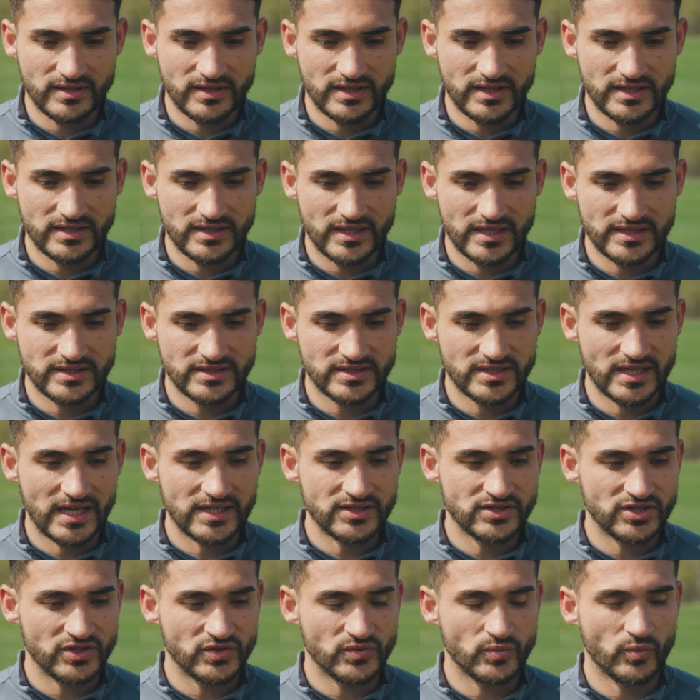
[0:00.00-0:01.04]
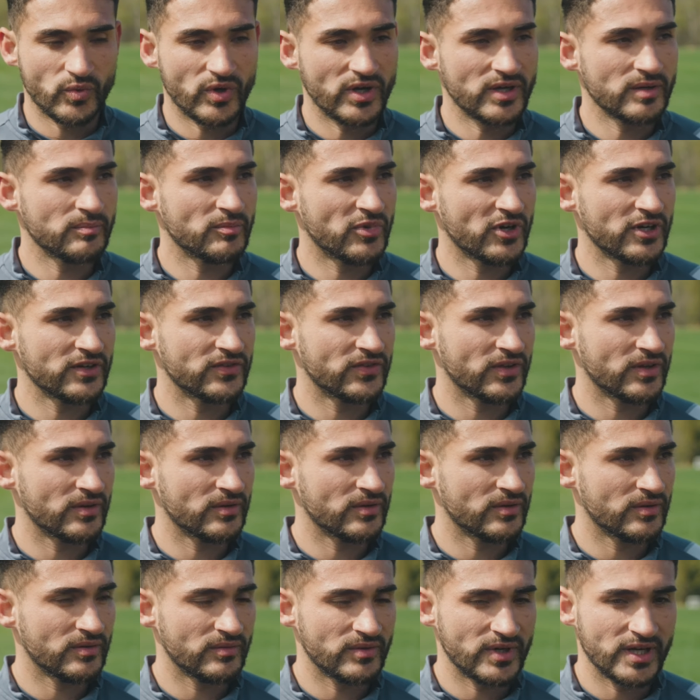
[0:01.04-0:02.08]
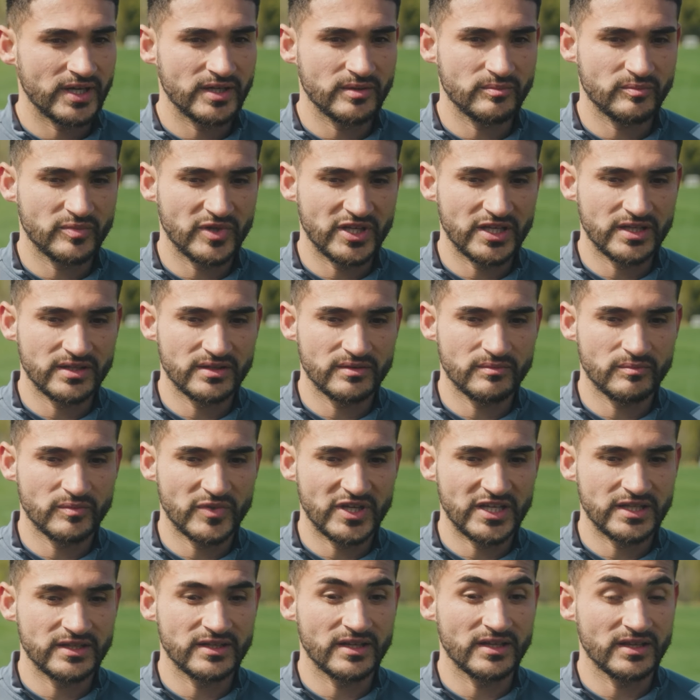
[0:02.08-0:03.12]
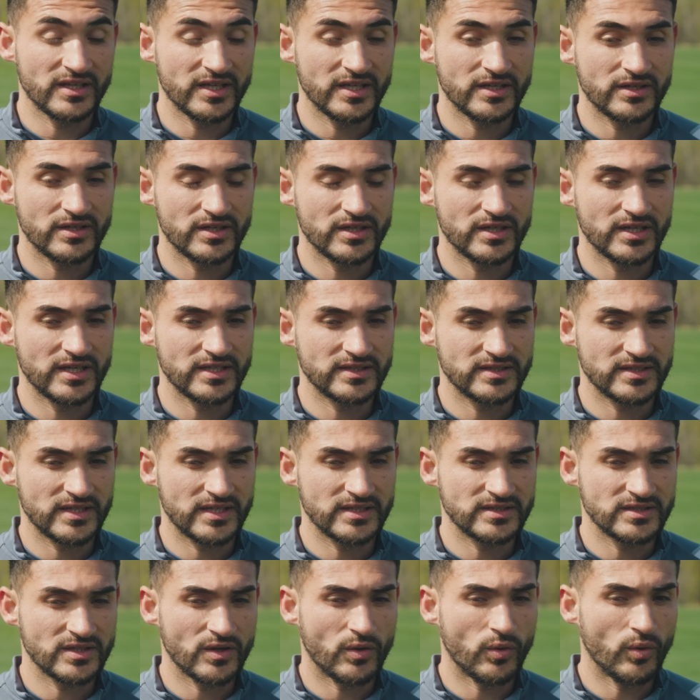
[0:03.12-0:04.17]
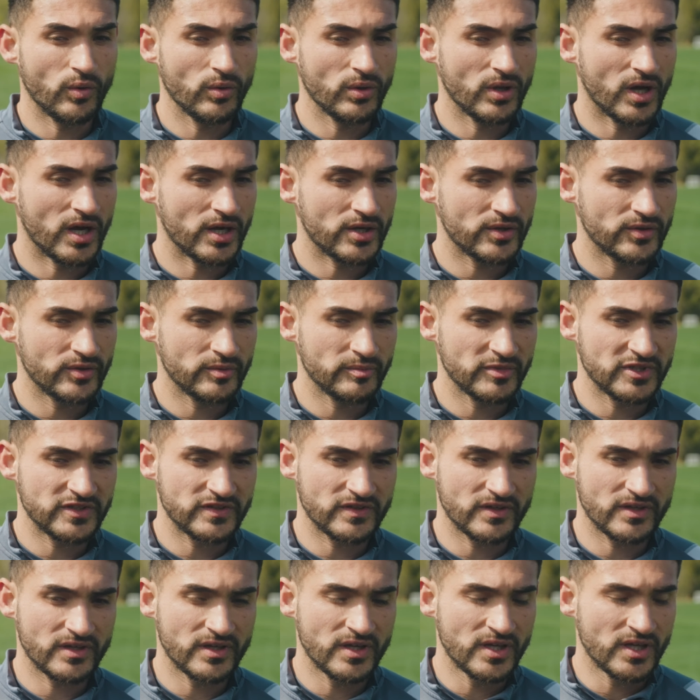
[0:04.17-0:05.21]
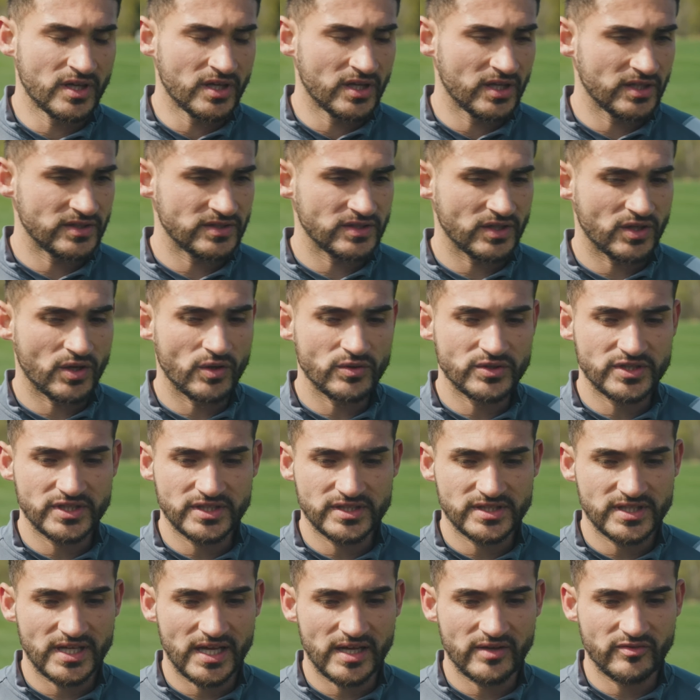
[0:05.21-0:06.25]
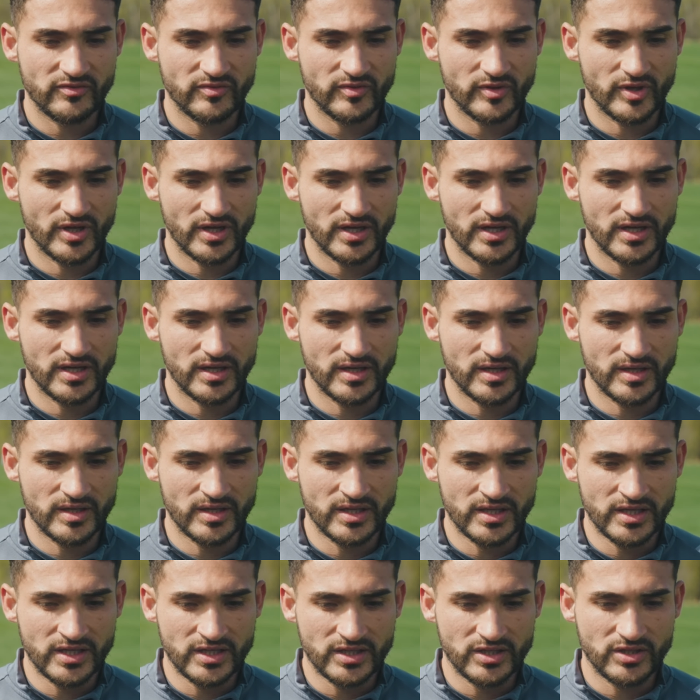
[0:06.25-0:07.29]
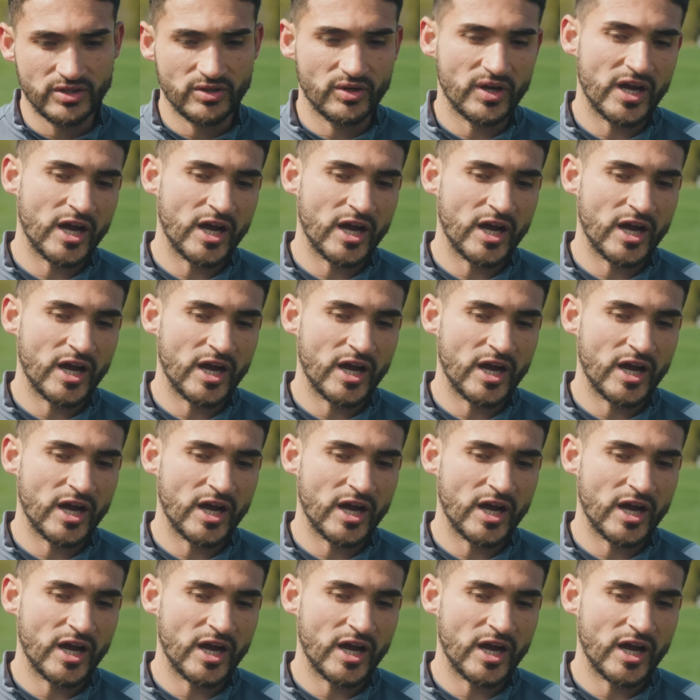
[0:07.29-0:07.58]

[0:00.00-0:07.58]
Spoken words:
it's not just one person, right, being the leader. It's a whole locker room. It's the coaching staff, you know,